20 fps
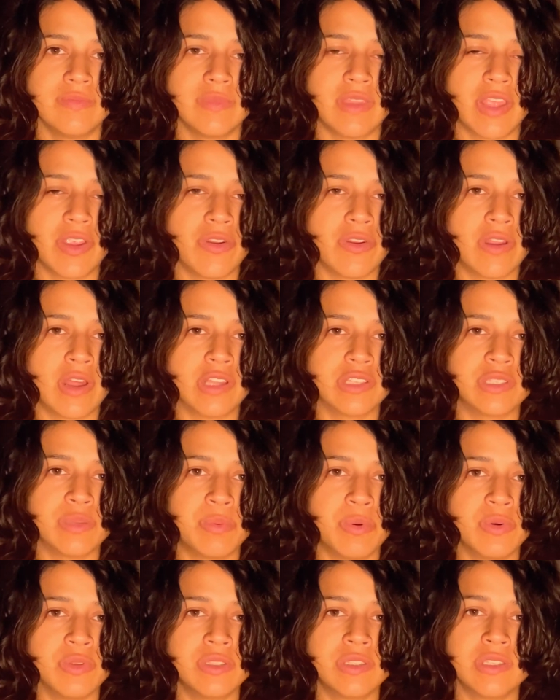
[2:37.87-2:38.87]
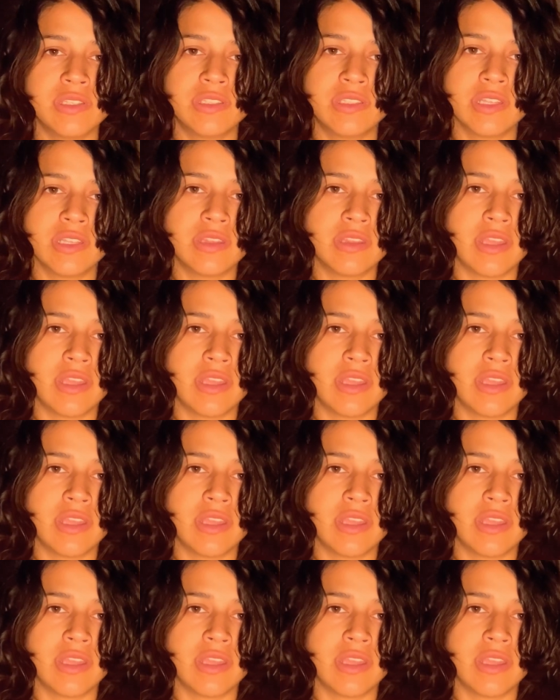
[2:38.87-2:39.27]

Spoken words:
that you're not supposed to sit